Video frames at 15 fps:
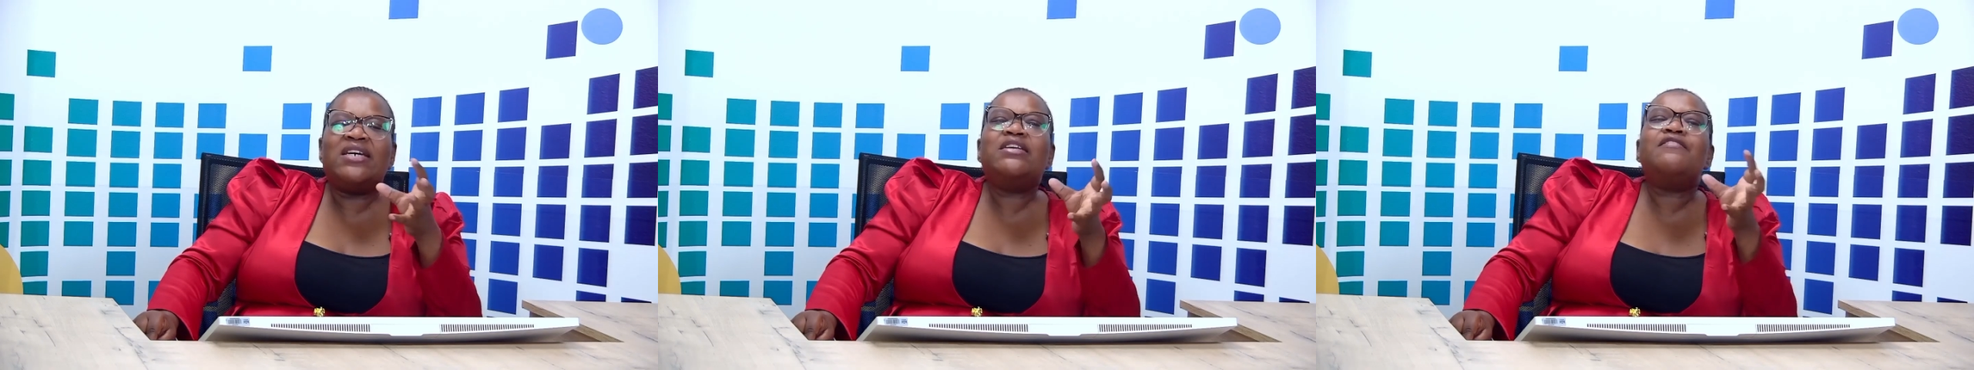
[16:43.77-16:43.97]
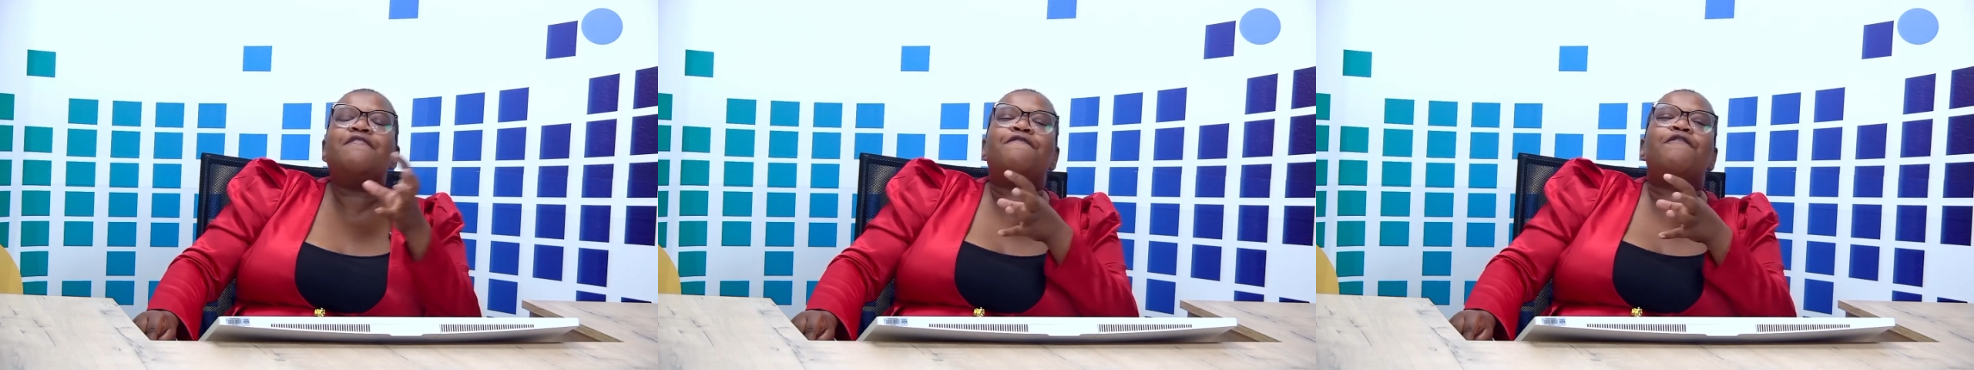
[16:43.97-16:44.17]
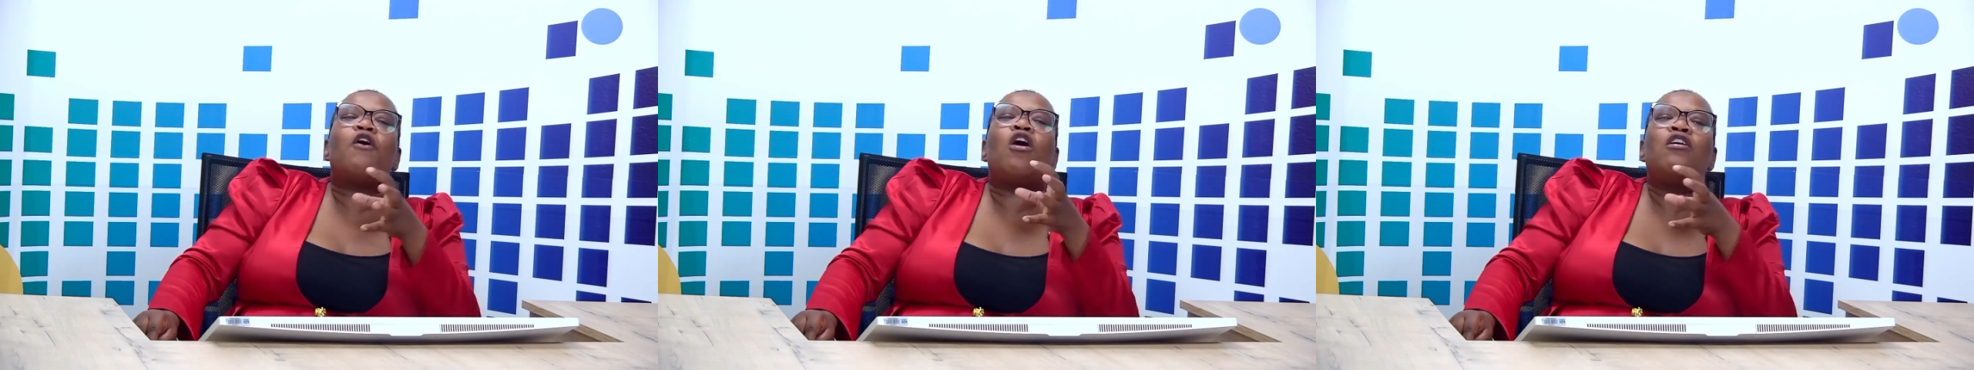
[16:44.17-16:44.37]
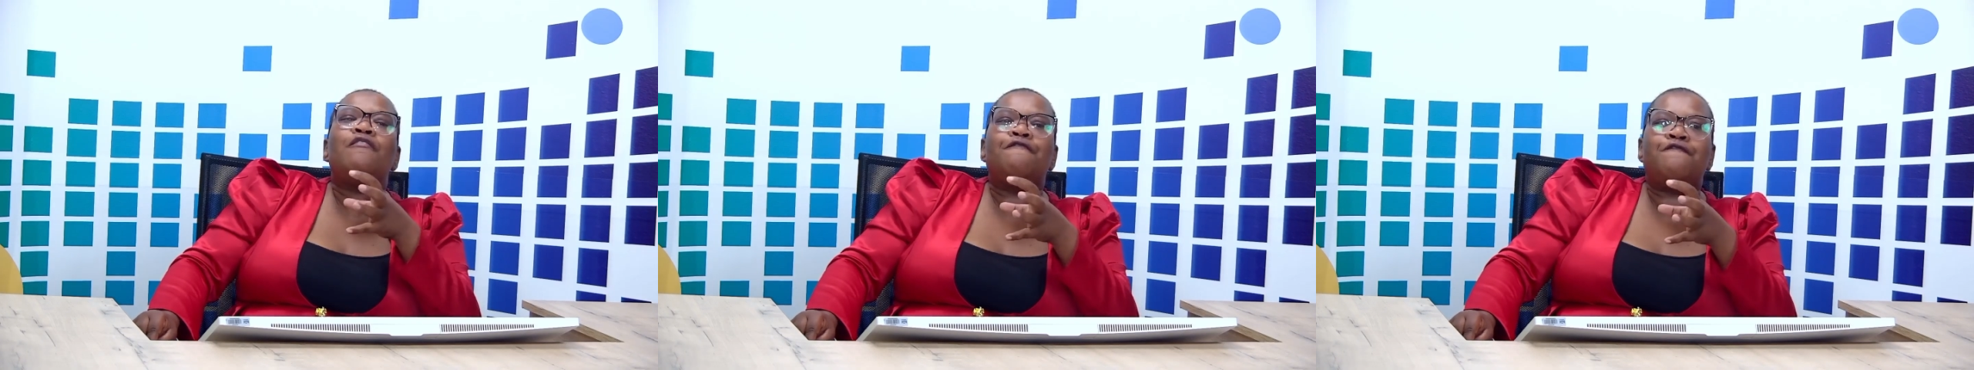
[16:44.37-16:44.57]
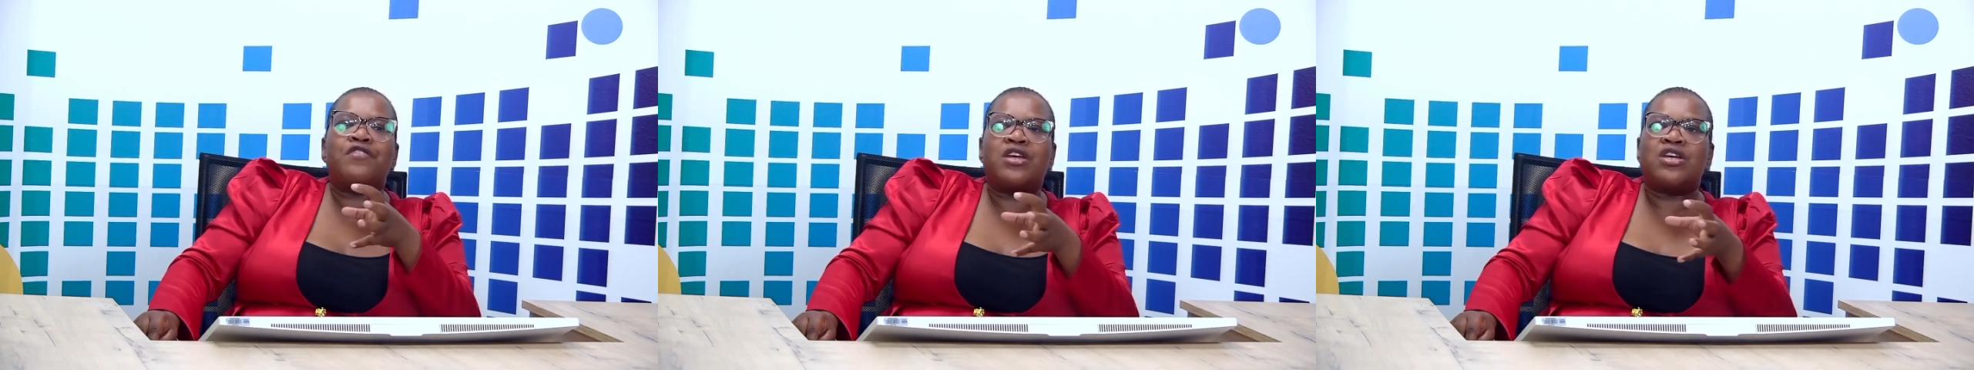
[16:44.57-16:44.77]

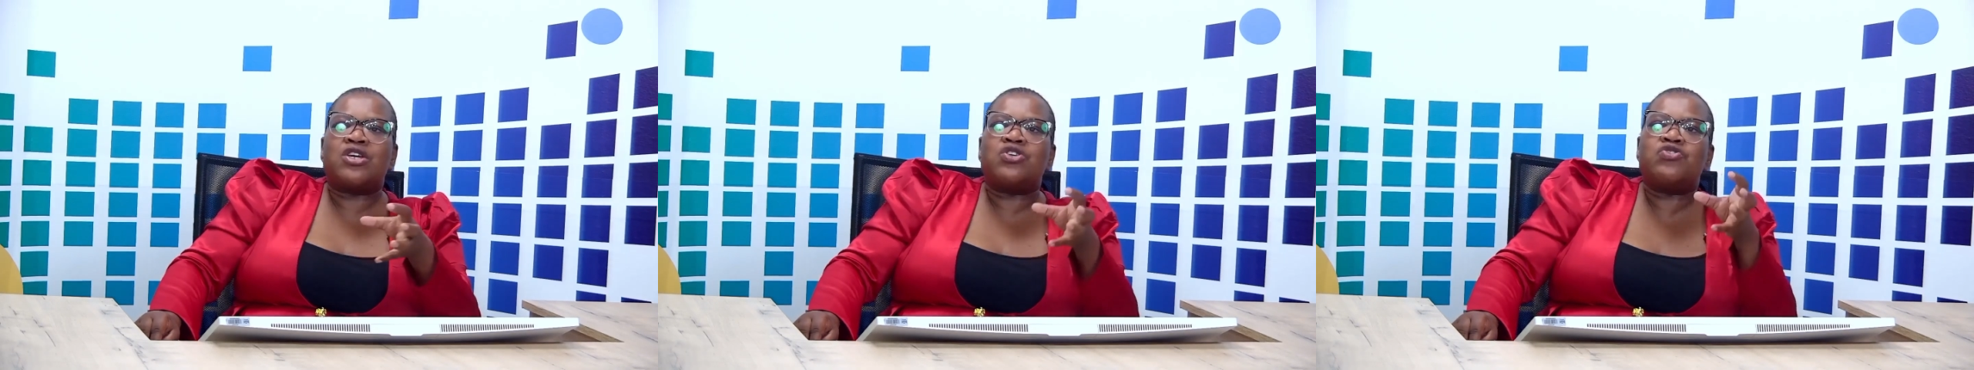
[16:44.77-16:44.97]
involving